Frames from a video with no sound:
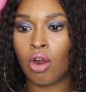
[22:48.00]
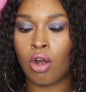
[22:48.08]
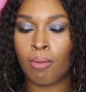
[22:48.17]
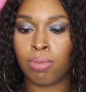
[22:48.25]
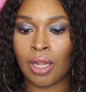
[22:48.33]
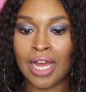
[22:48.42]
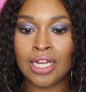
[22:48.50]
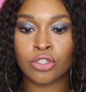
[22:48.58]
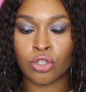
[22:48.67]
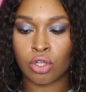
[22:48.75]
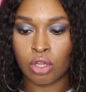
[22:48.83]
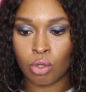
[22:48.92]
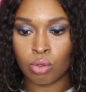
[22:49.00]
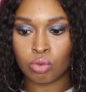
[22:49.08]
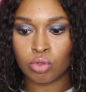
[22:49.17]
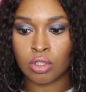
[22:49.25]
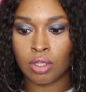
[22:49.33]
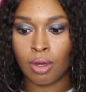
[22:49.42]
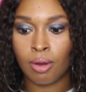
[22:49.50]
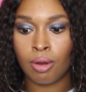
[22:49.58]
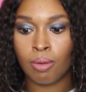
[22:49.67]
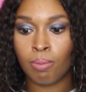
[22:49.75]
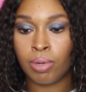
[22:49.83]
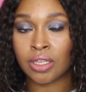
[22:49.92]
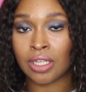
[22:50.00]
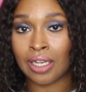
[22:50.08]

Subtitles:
her blinds are closed, but